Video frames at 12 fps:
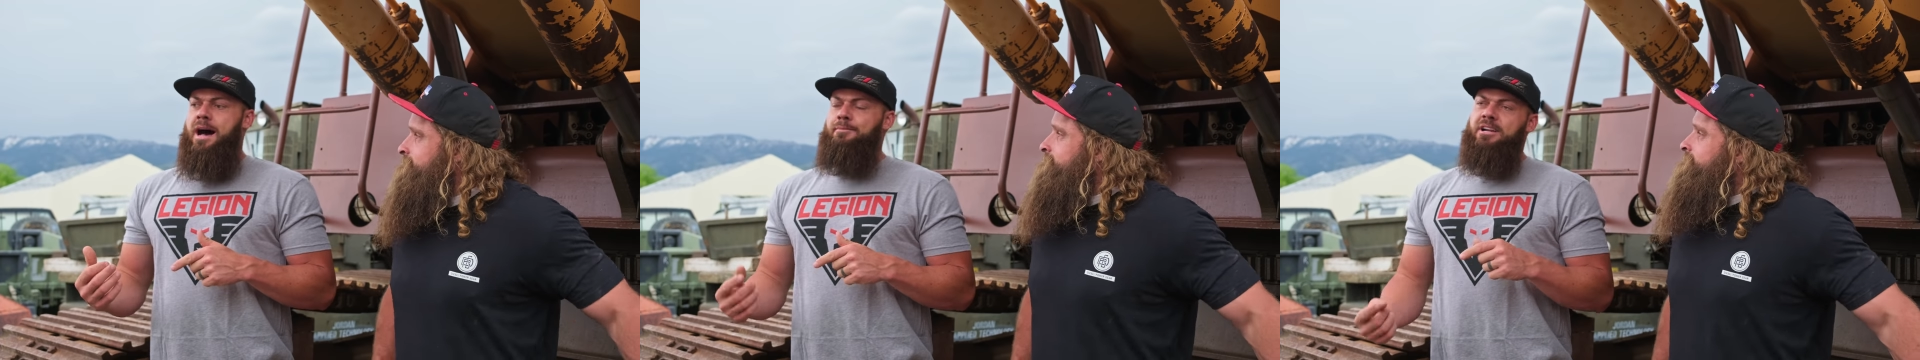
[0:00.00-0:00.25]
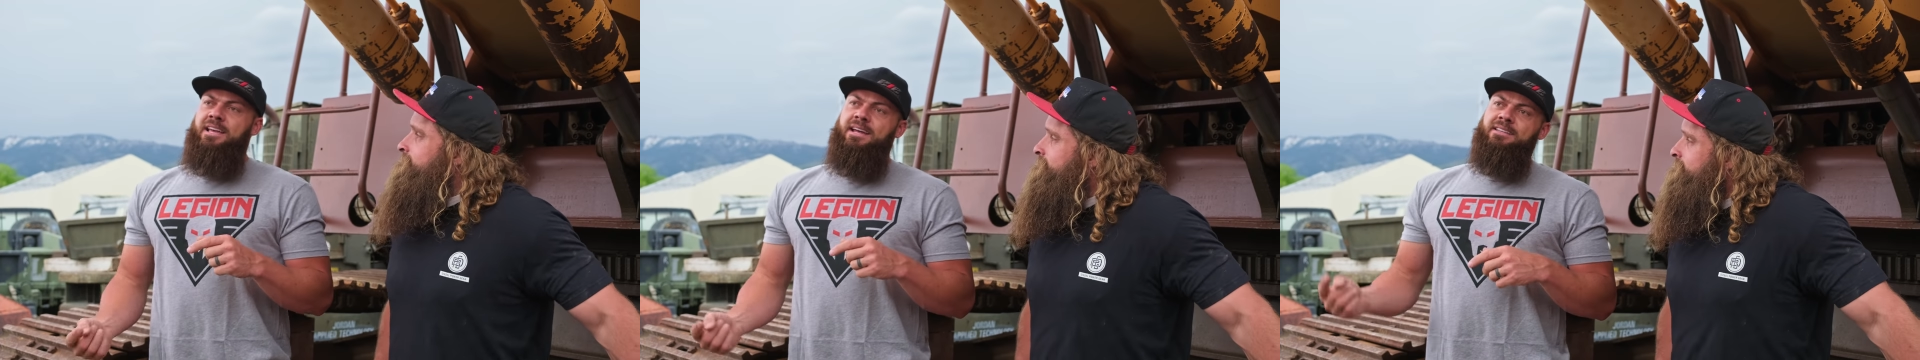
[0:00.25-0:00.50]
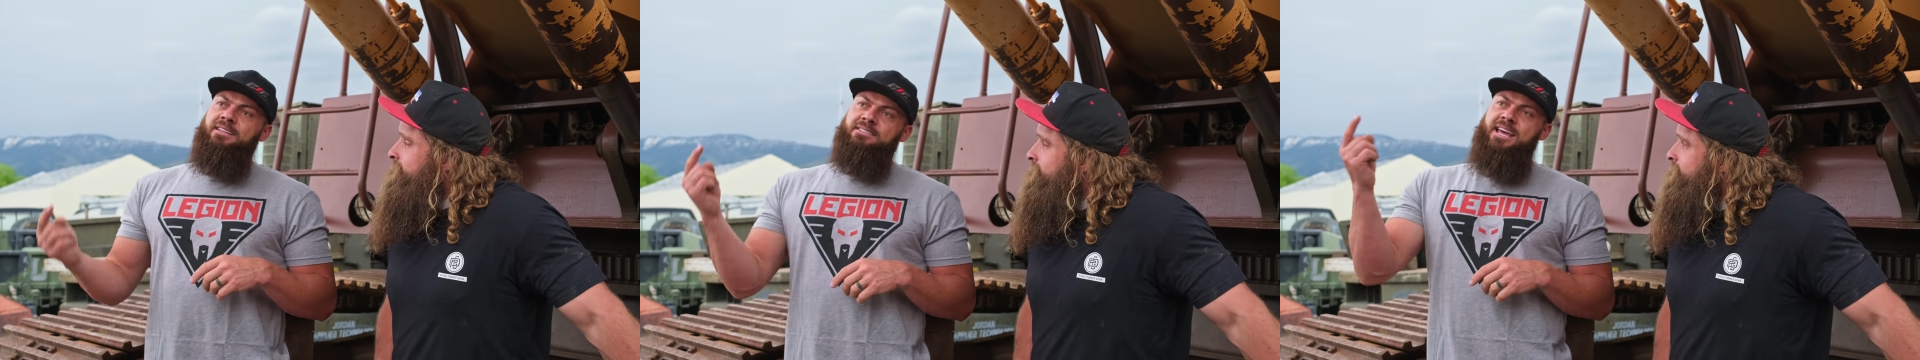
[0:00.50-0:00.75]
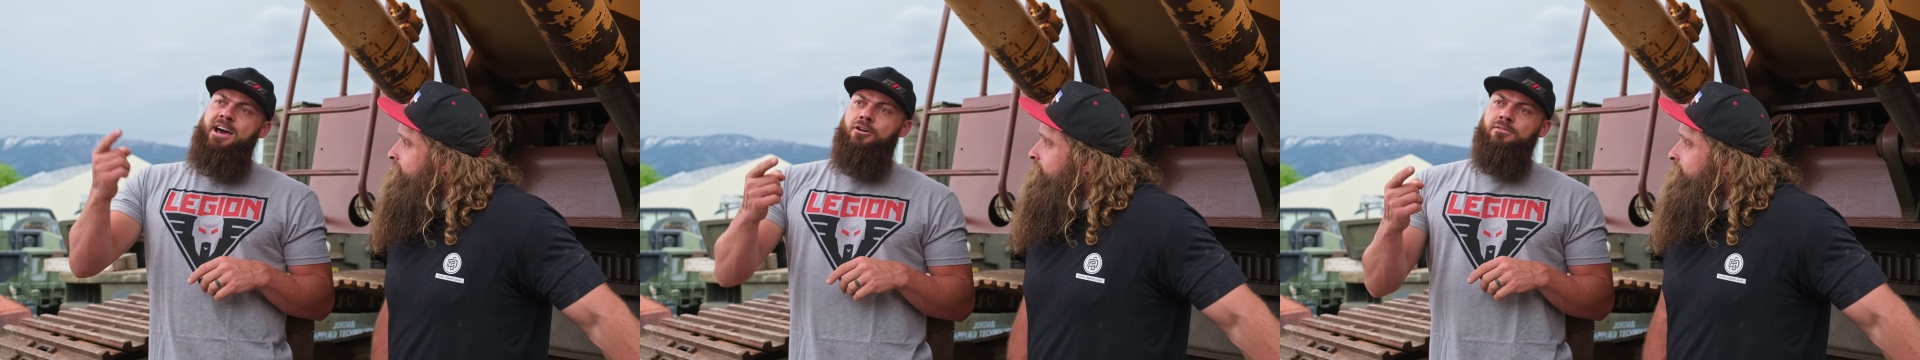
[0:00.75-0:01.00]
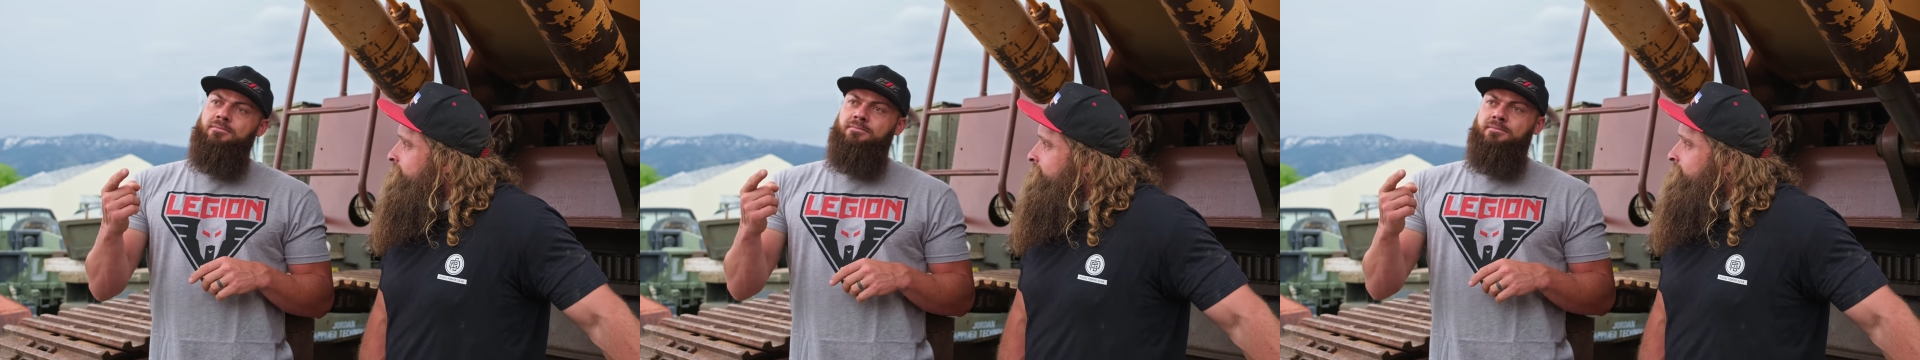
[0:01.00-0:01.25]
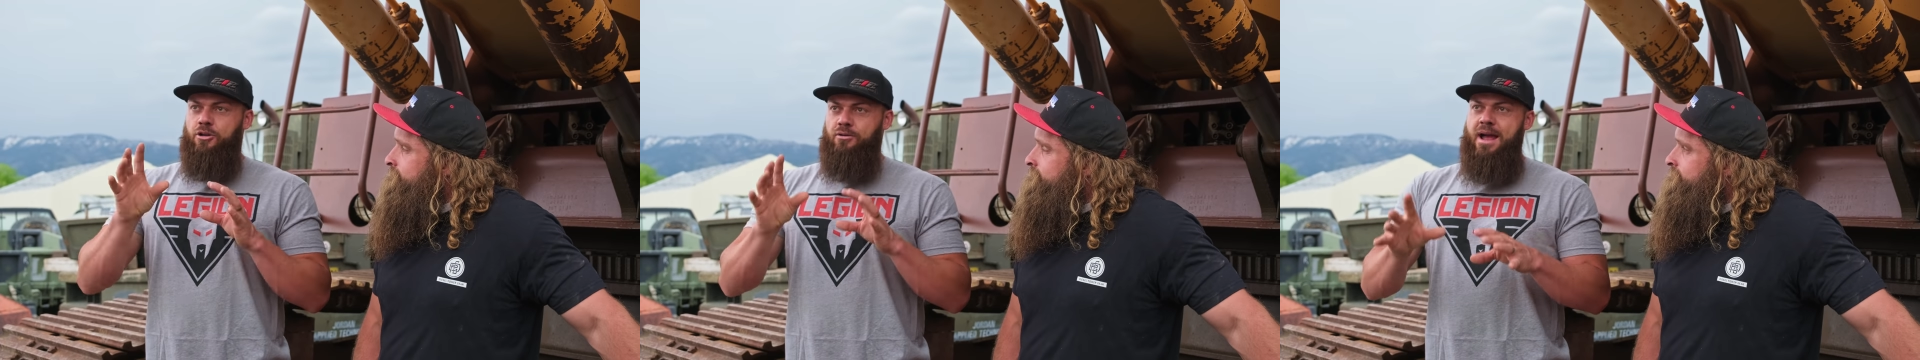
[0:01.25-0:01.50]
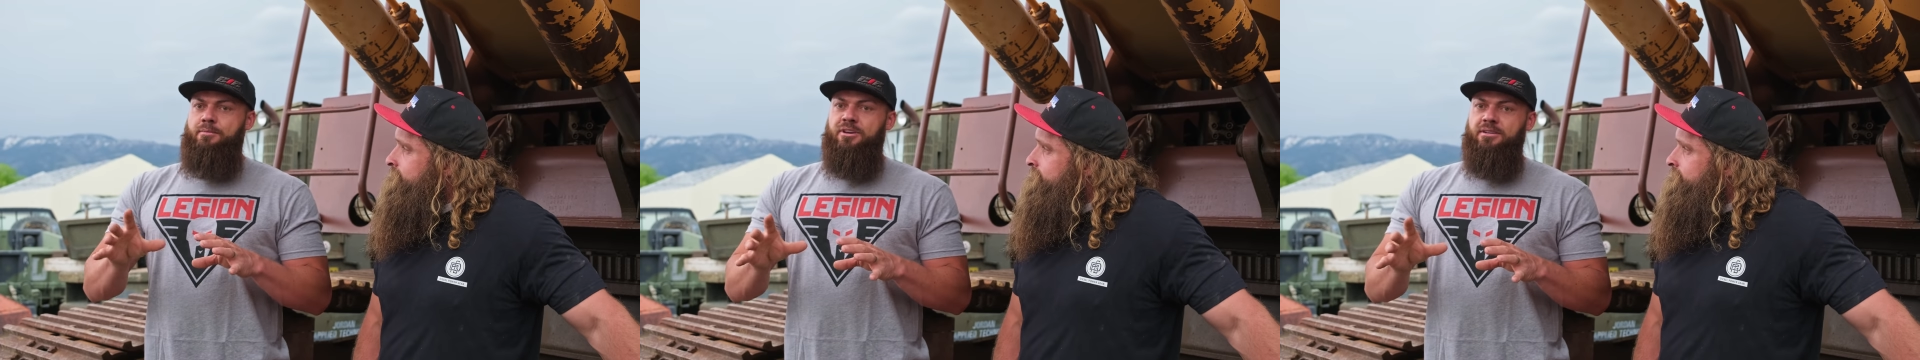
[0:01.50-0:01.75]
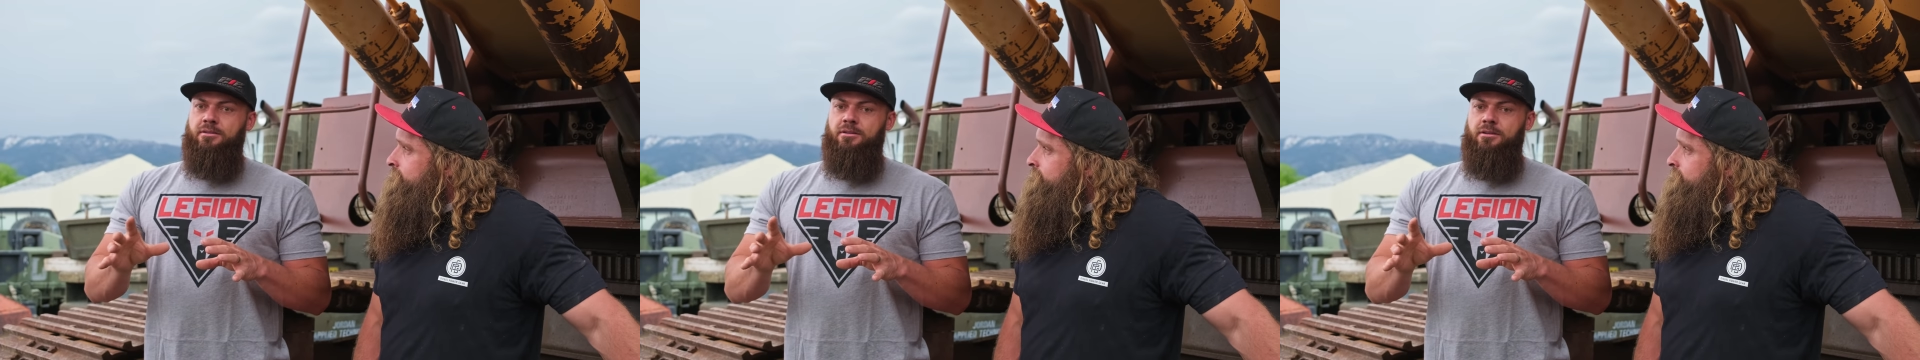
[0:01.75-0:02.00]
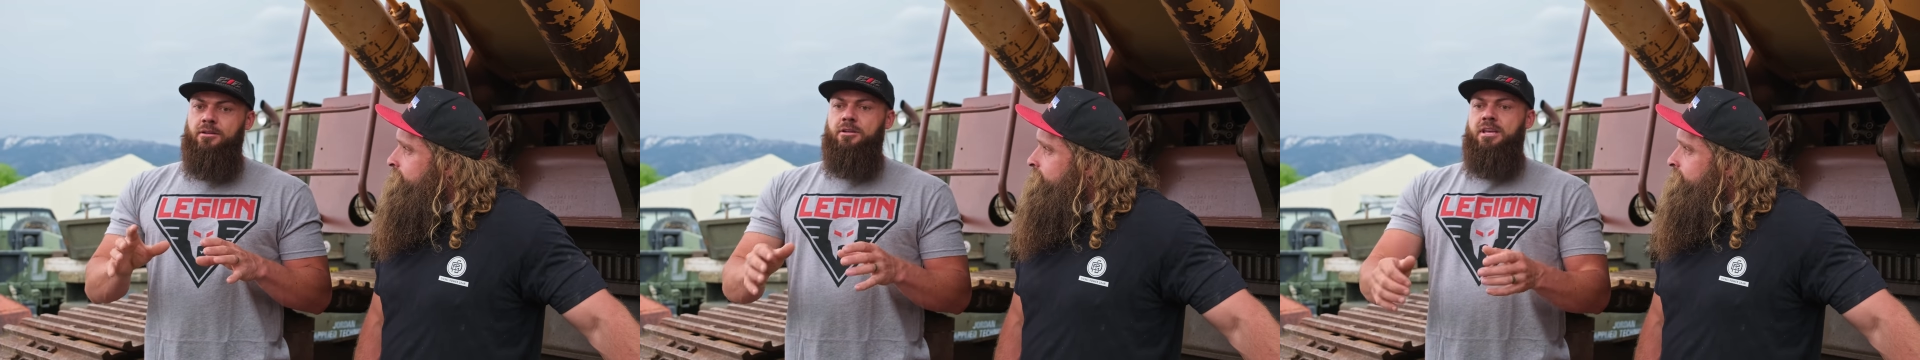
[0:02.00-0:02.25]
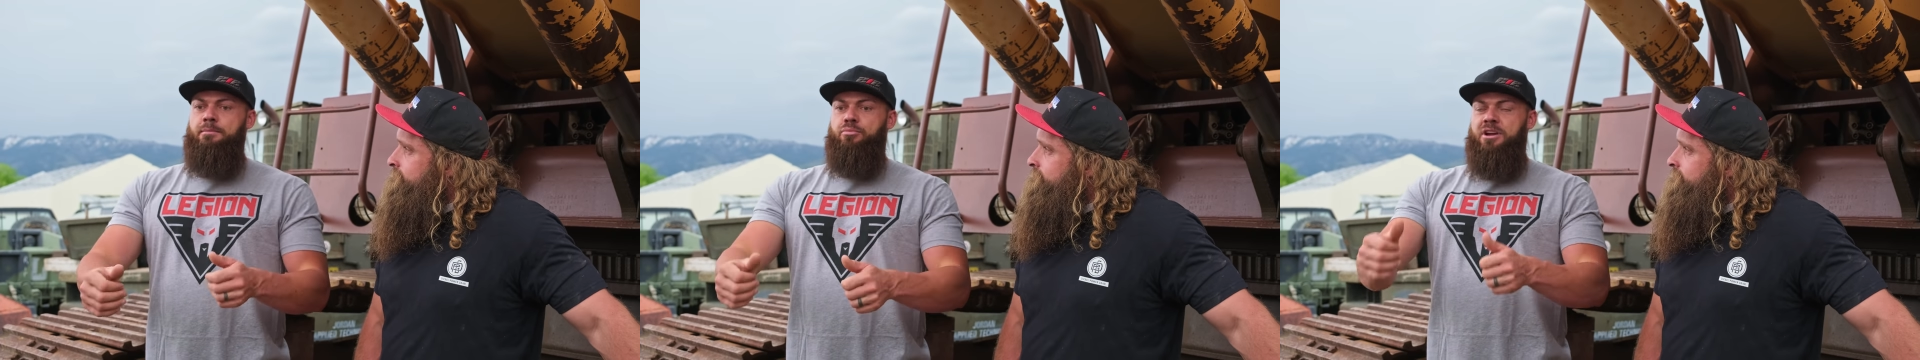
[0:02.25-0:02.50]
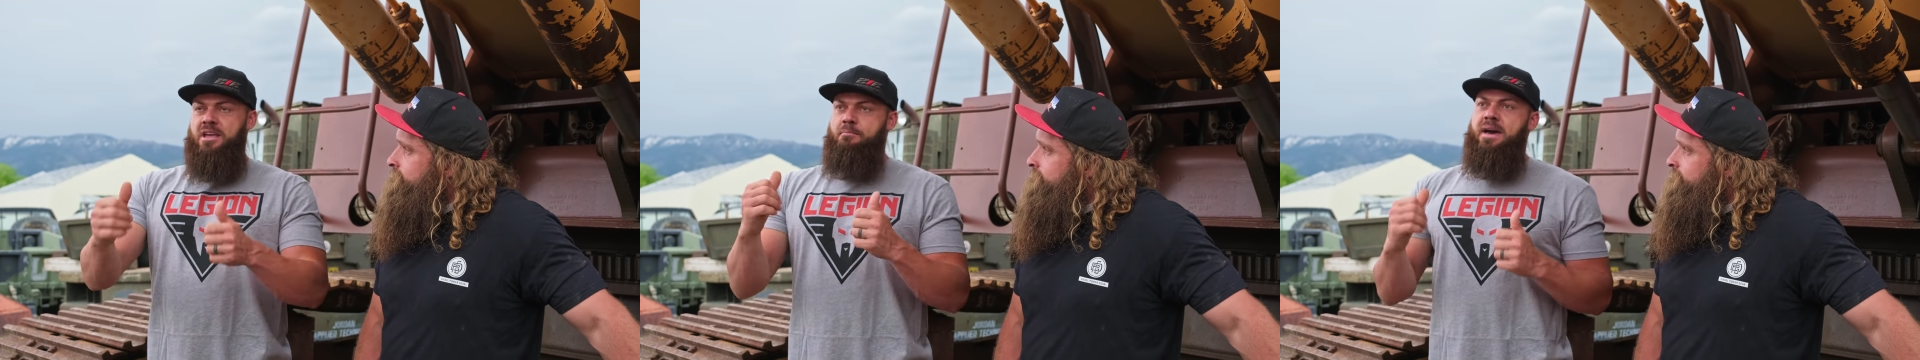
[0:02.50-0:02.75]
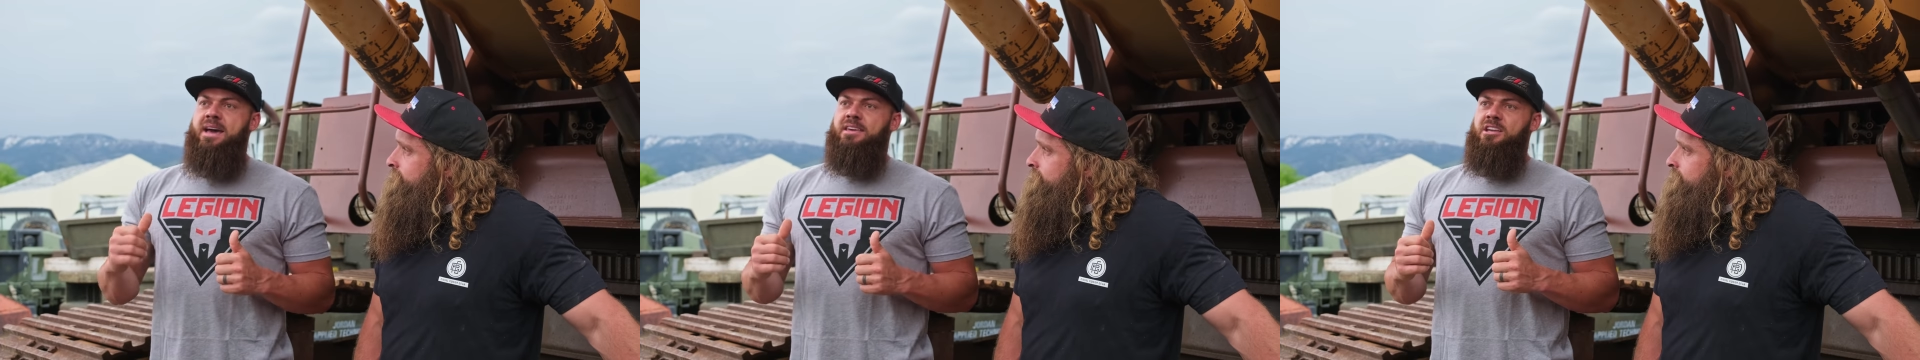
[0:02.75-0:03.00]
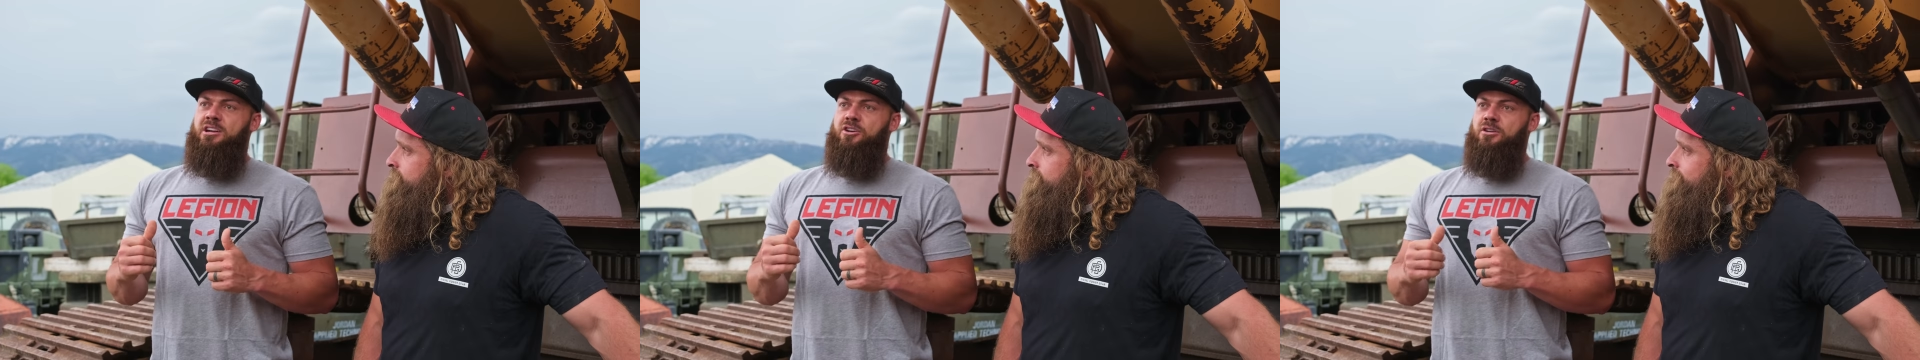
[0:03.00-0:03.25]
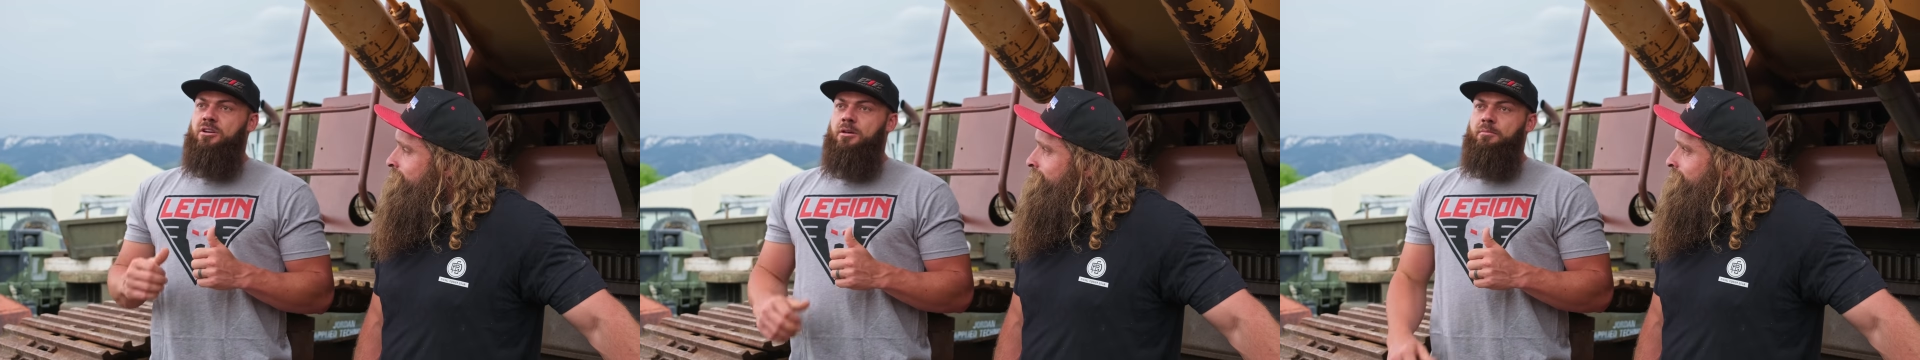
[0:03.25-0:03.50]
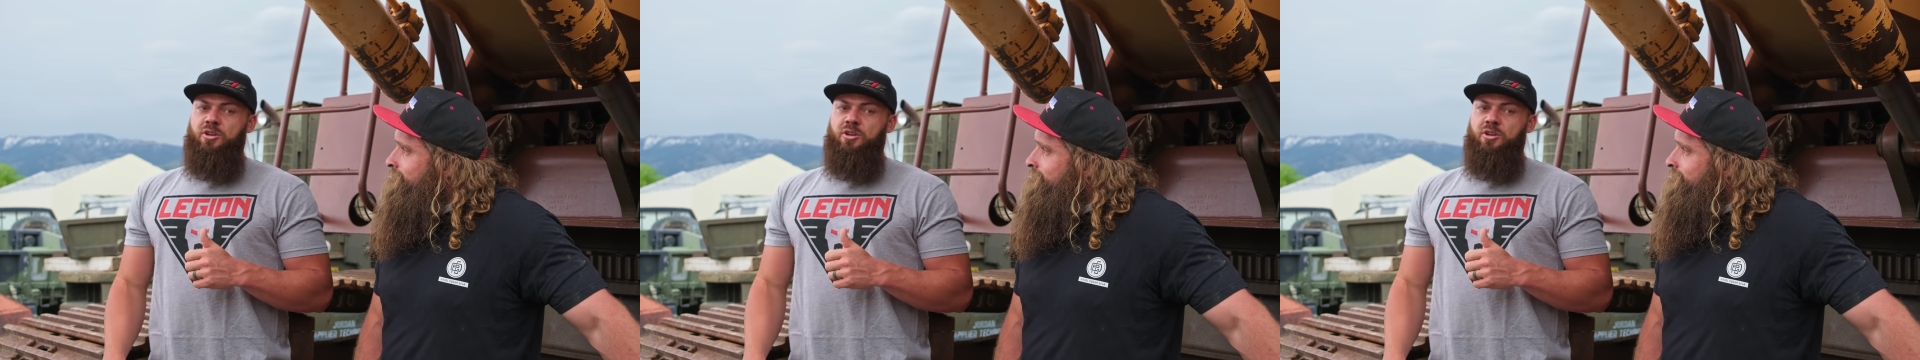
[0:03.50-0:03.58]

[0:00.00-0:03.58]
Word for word: I'm gonna head into town, grab it, and bring it back here.